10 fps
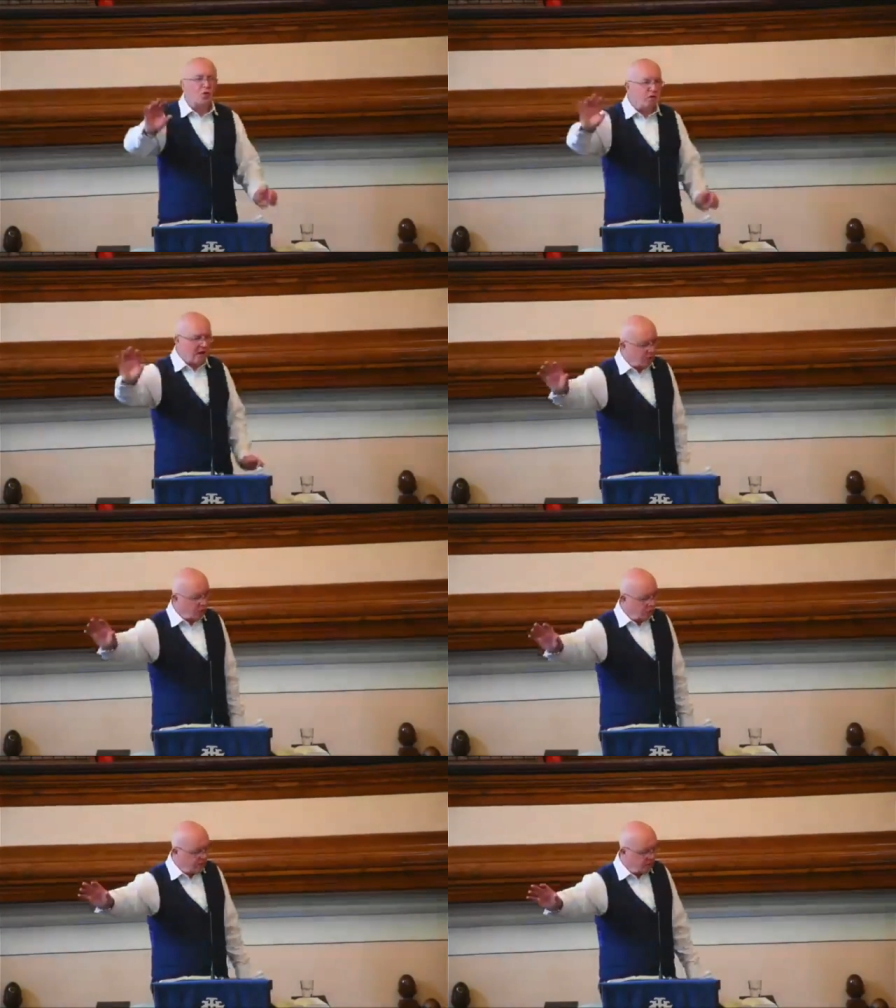that
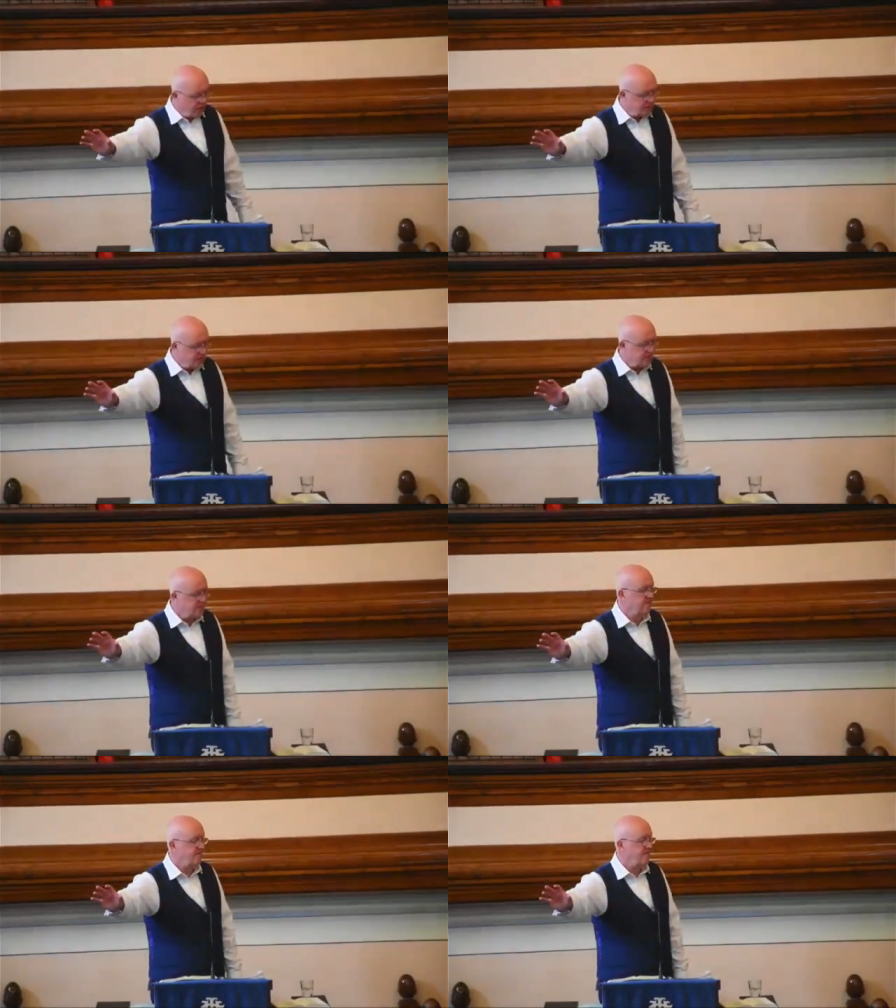work for us.
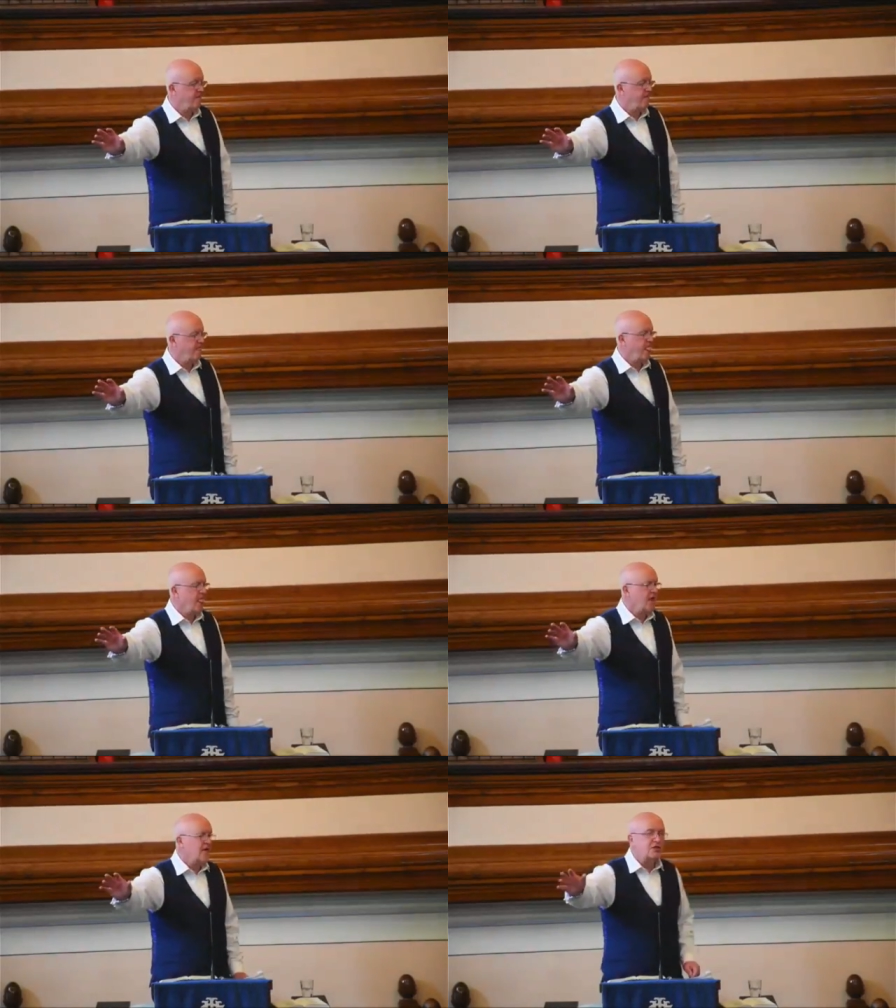
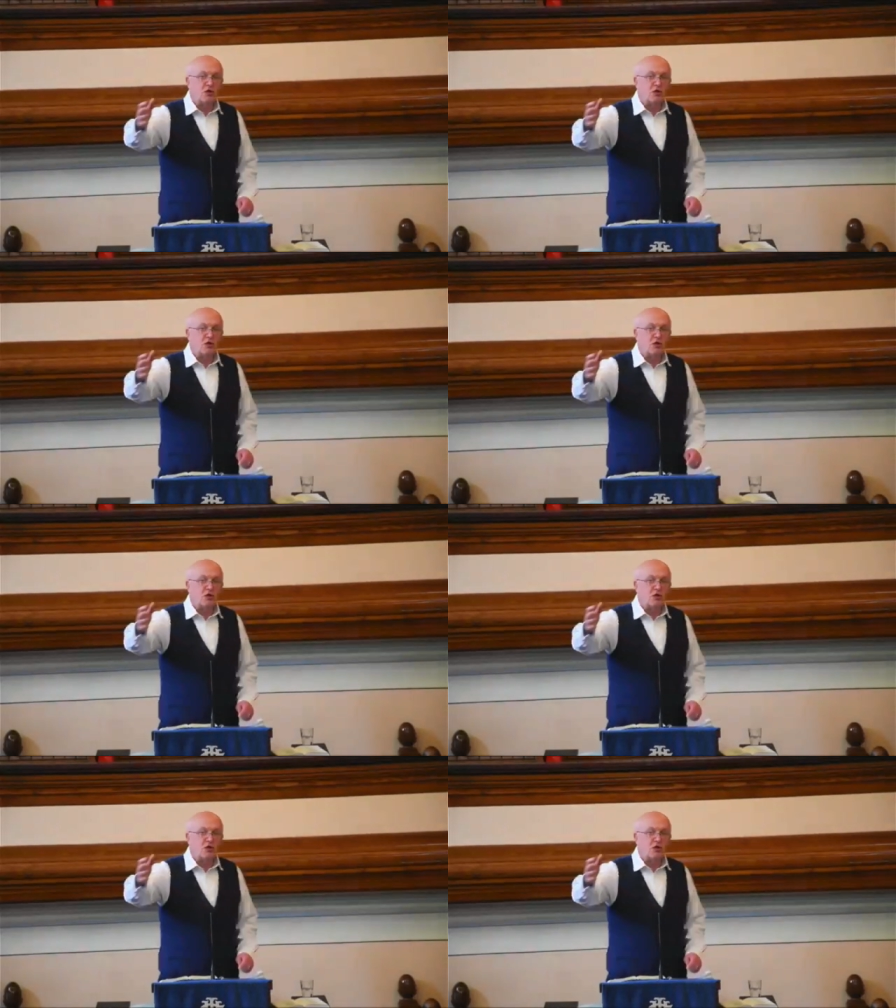So